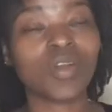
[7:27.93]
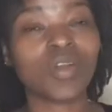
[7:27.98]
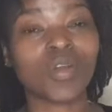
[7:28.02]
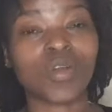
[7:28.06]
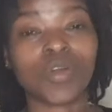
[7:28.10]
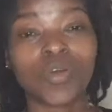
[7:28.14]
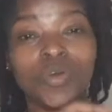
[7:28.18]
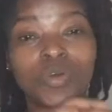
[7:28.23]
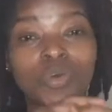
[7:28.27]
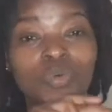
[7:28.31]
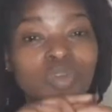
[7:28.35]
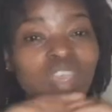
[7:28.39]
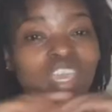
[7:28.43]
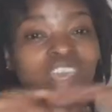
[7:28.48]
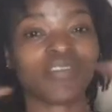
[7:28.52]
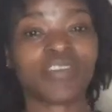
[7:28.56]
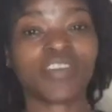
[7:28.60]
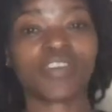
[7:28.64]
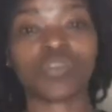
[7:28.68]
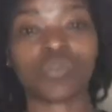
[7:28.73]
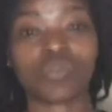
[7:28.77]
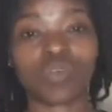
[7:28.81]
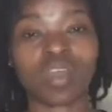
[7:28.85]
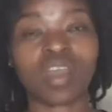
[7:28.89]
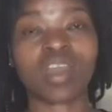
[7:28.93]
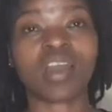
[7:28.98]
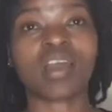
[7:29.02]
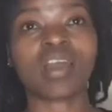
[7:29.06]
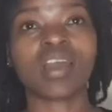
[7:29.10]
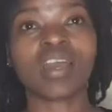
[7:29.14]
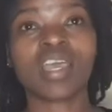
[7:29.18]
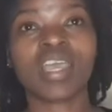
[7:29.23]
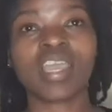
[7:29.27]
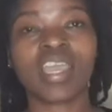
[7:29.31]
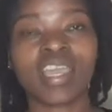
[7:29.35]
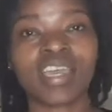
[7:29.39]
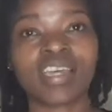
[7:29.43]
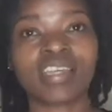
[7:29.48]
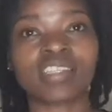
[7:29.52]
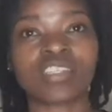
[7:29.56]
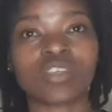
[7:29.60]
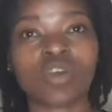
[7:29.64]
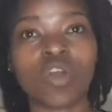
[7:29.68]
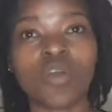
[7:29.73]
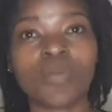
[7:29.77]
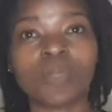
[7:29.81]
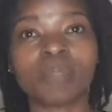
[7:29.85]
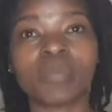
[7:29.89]
or whoever you are. It is
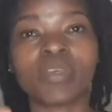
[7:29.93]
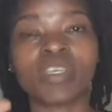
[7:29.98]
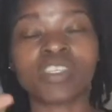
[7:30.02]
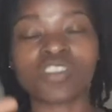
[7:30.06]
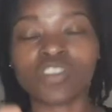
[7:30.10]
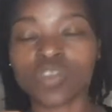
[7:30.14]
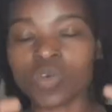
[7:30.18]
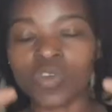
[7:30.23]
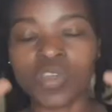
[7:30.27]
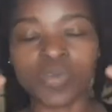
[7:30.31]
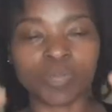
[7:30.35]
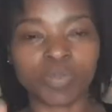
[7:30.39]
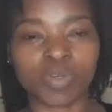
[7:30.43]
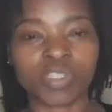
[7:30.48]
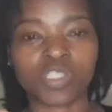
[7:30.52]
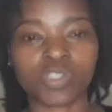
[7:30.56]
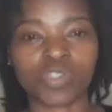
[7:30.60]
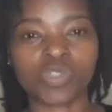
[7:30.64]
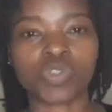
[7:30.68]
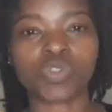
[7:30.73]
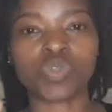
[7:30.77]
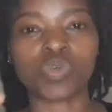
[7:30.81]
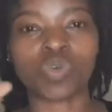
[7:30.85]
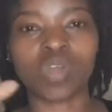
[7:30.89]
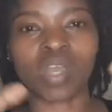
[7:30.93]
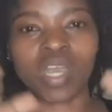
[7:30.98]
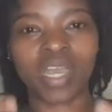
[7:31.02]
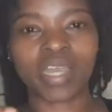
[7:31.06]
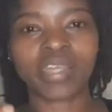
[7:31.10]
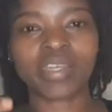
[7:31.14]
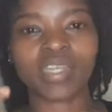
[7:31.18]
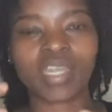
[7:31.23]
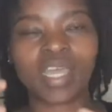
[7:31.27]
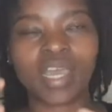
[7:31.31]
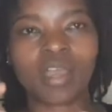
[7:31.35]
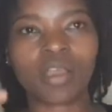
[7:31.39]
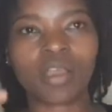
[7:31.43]
so important to guard